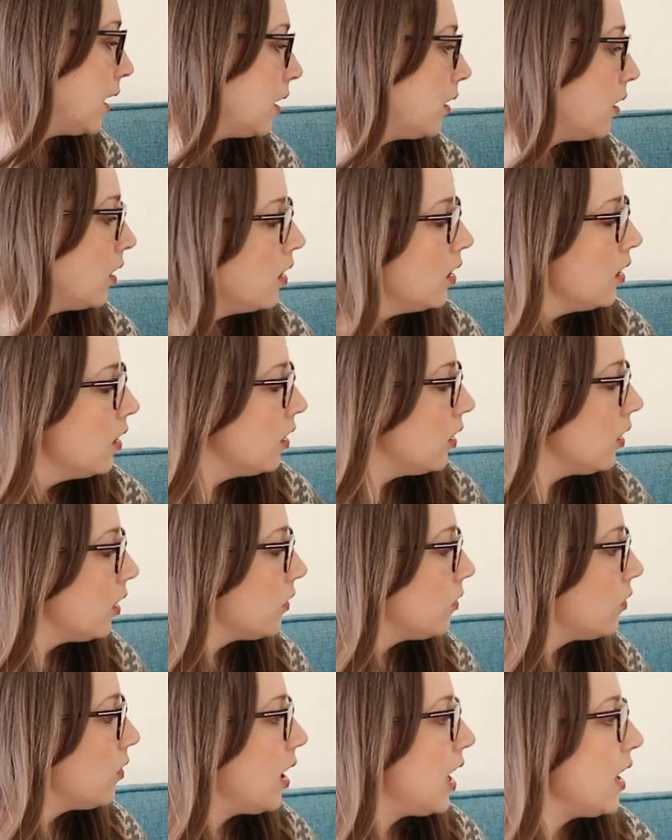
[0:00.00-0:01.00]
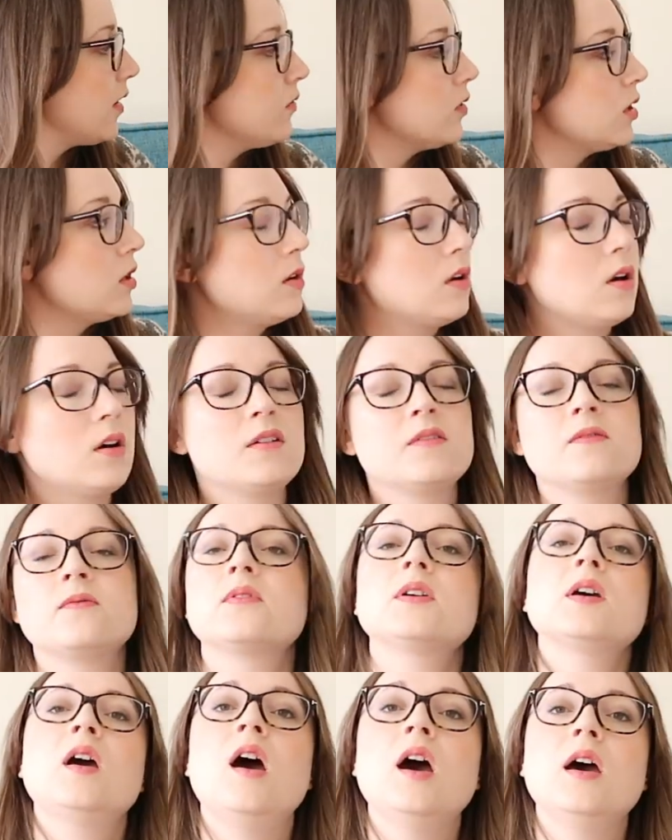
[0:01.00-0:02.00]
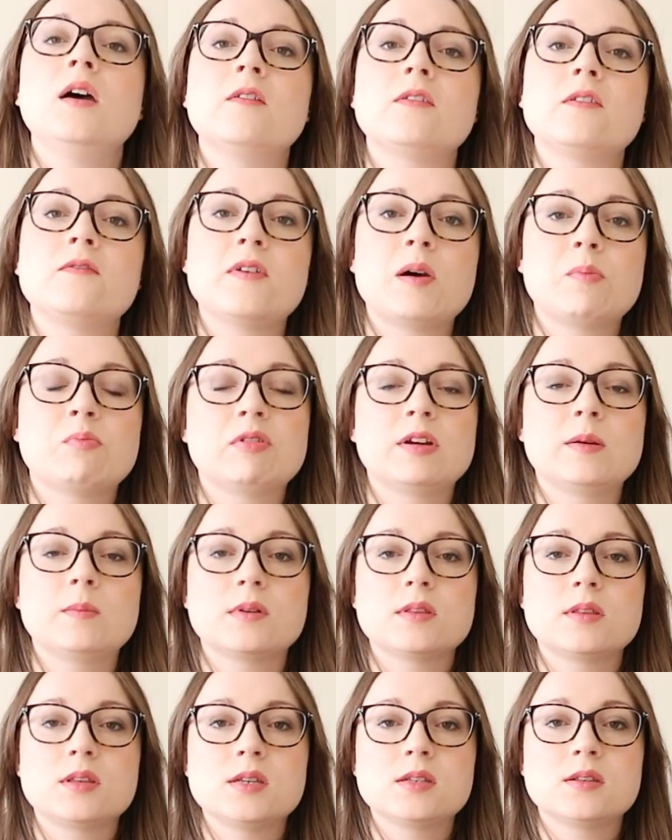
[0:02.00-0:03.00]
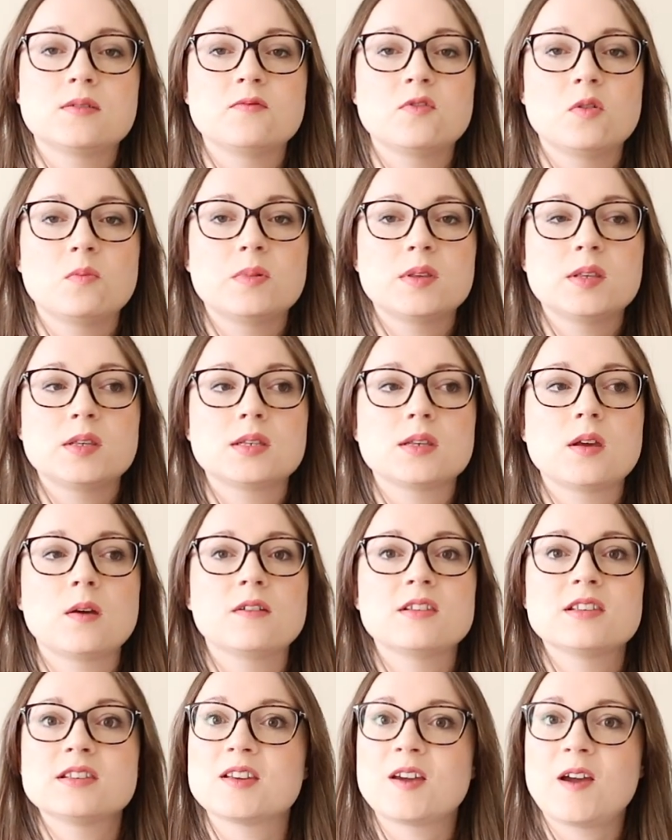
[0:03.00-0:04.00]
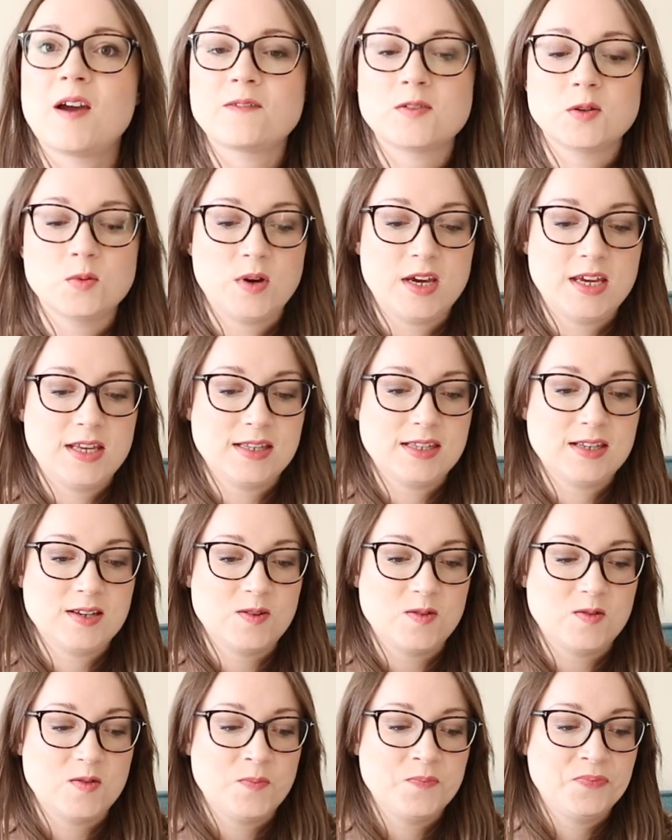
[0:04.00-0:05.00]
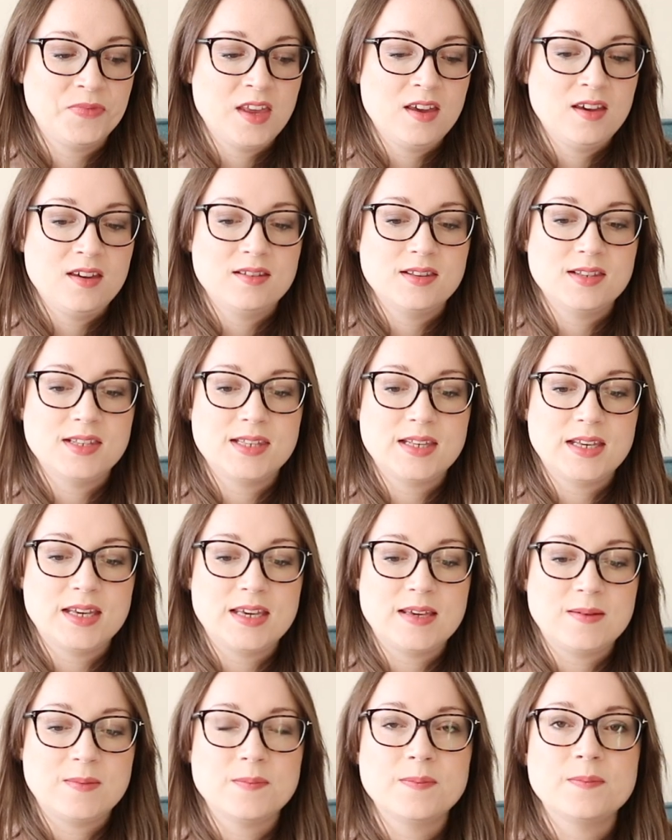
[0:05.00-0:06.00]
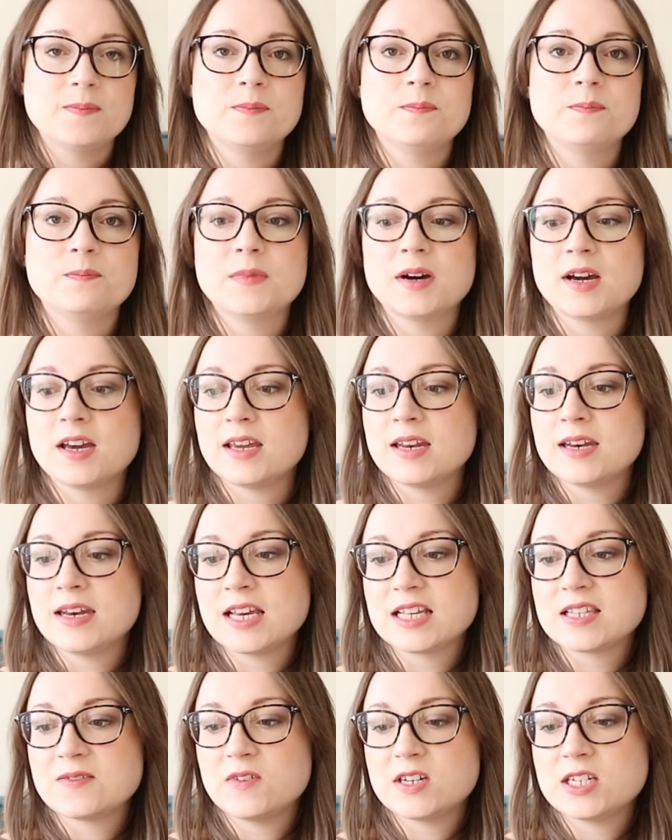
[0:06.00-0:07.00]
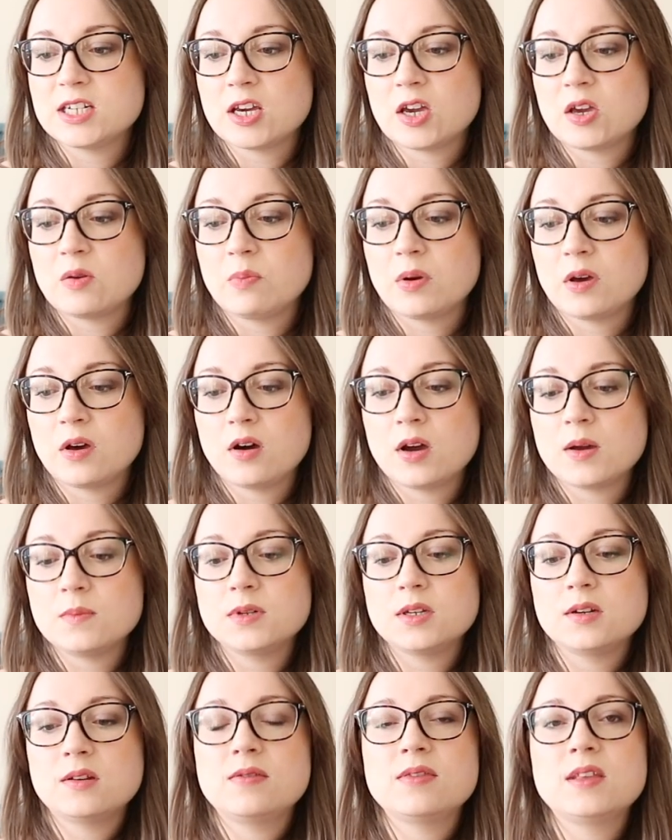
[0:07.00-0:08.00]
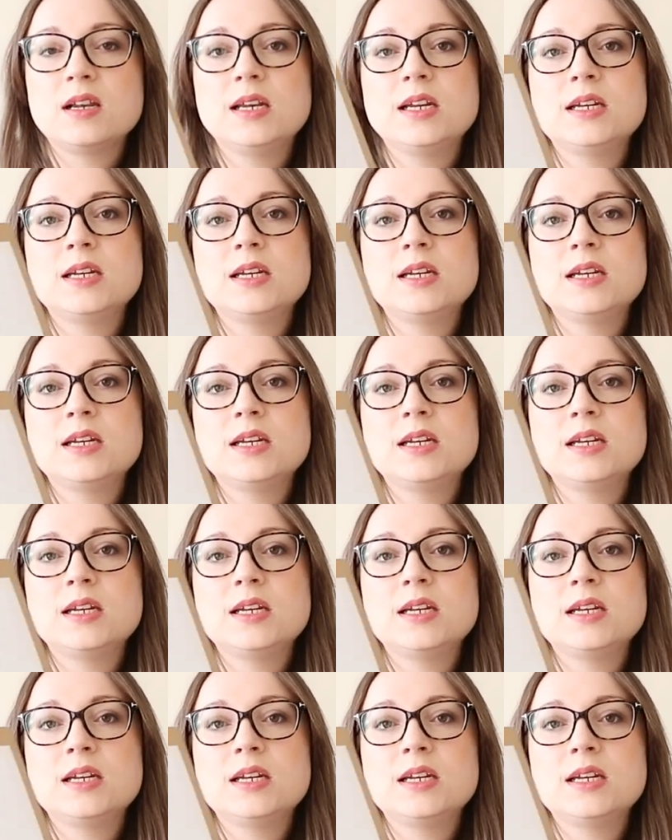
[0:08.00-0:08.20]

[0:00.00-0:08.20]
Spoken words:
then I thought, I've cut out the fabric, but these have not been sewn, so you have to wait until see my next video. But I'm doing the